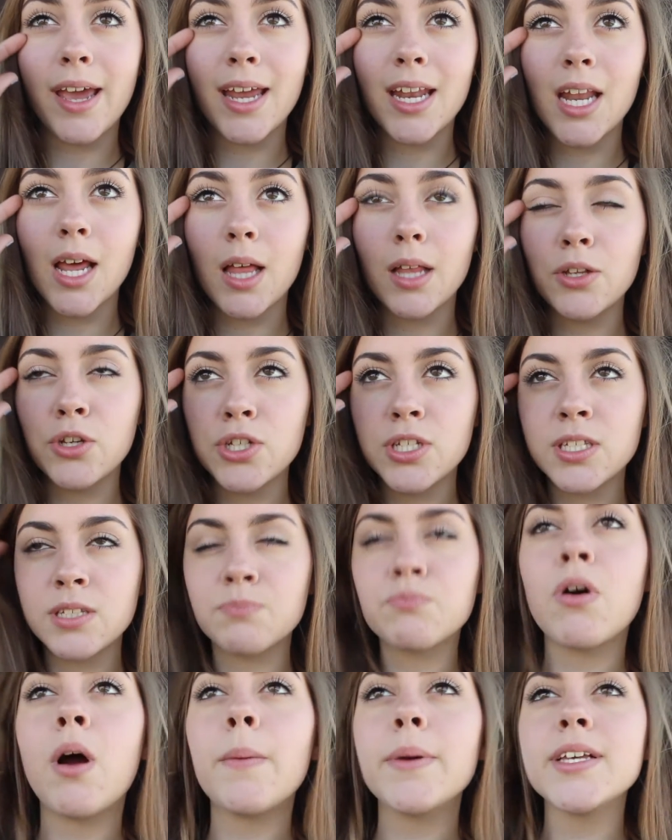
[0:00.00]
and
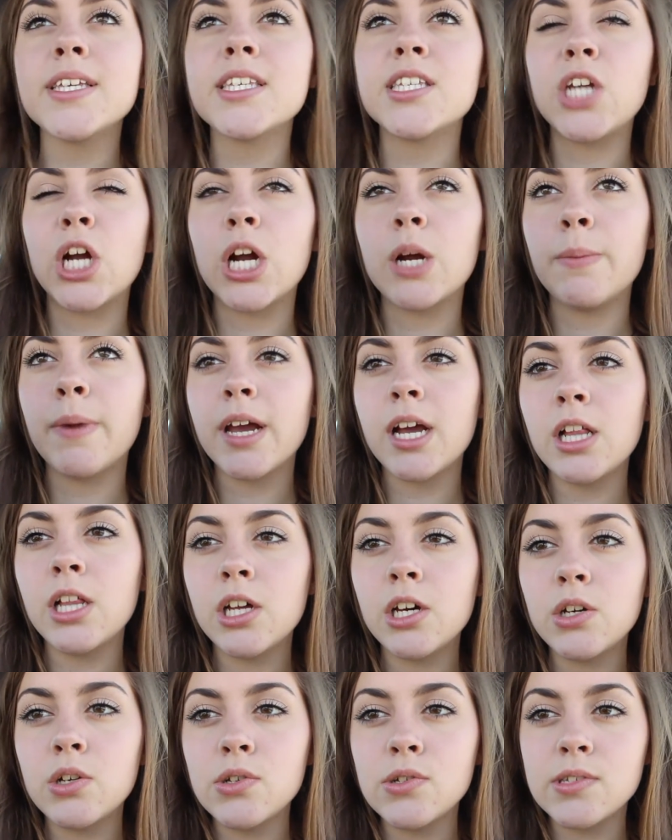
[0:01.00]
just probably stare at my
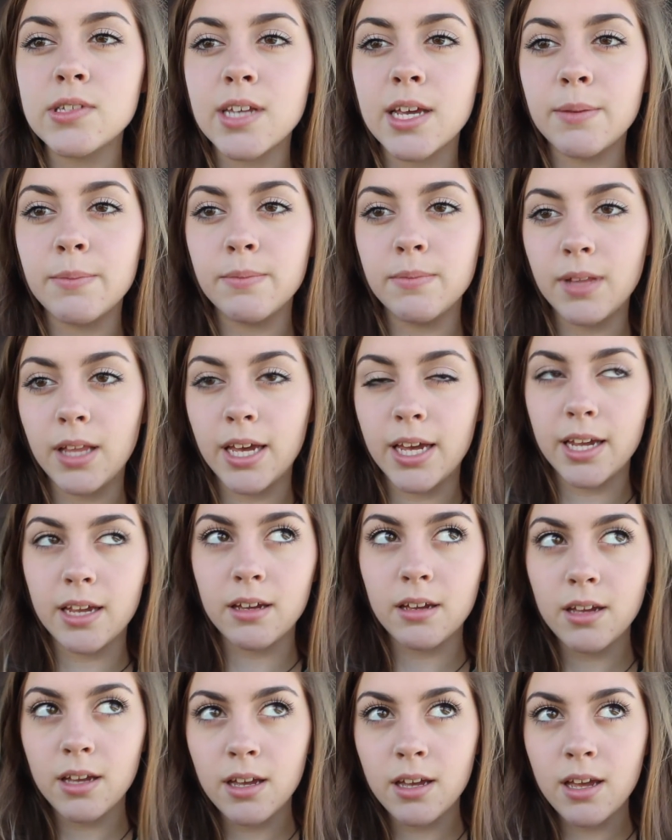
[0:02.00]
clothes and like